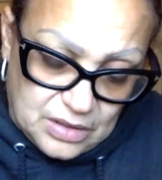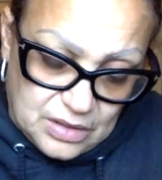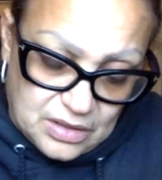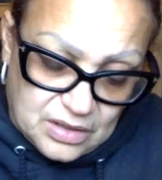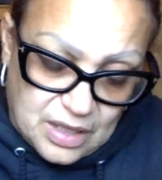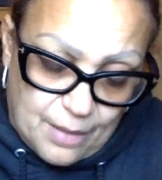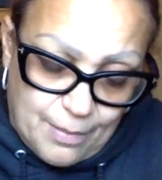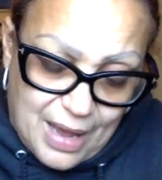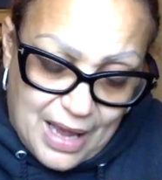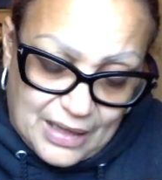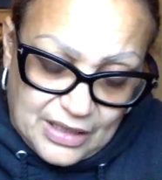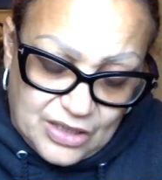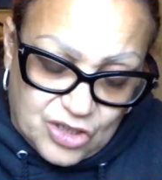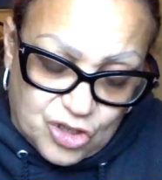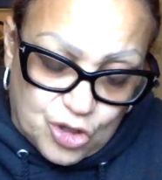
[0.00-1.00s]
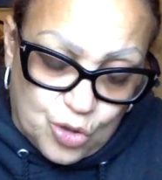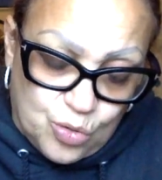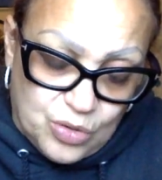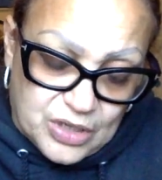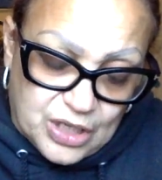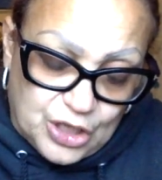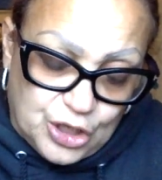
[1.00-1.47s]
somebody's
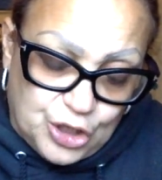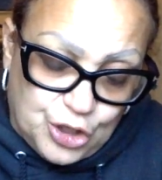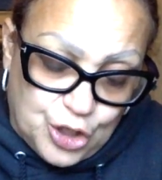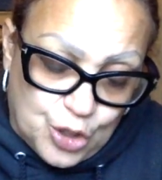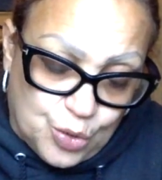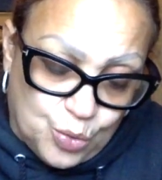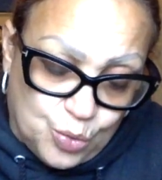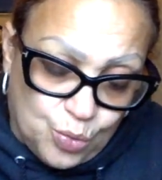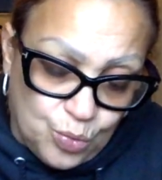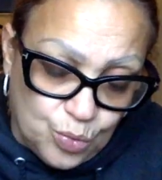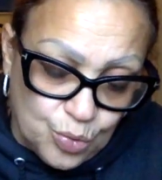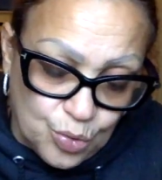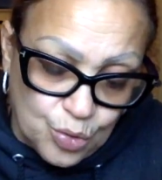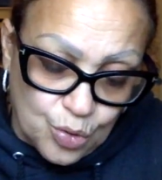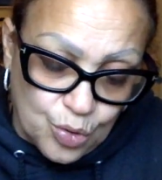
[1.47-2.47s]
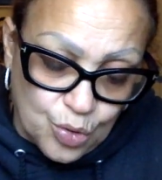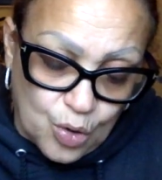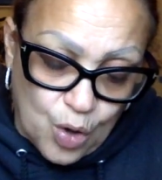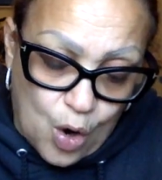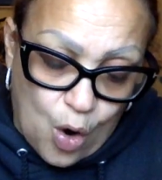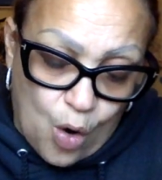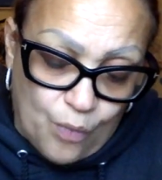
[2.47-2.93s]
choosing you
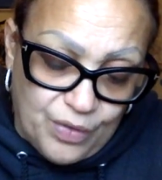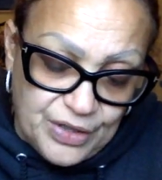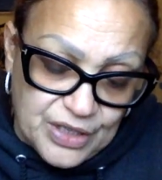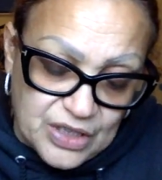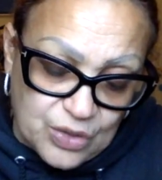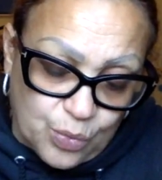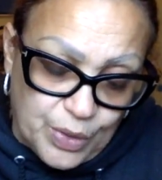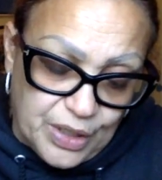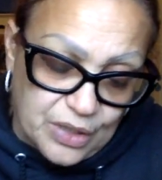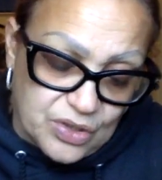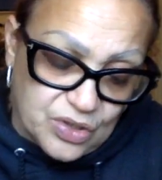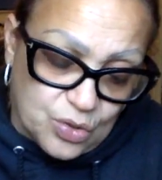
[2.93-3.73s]
over this queen of